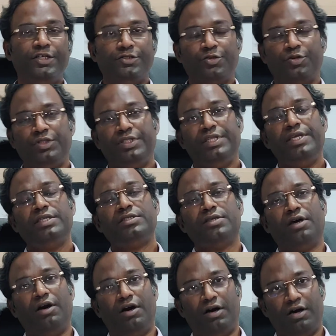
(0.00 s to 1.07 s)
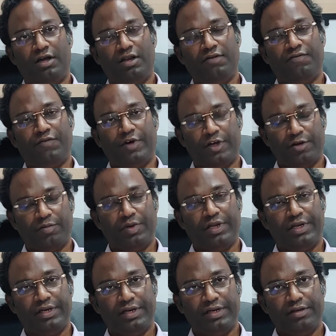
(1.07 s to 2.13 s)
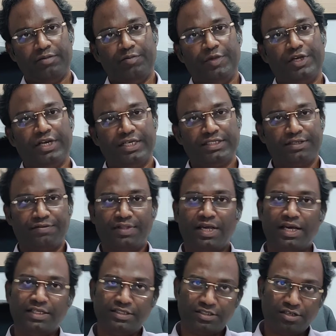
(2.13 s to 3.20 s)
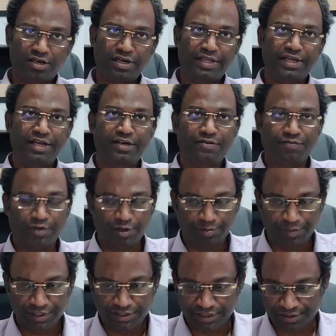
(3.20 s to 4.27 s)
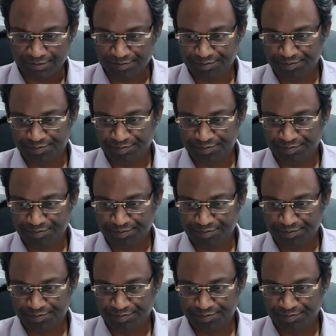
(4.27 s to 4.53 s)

So these all formulated because of the acetaldehyde formation.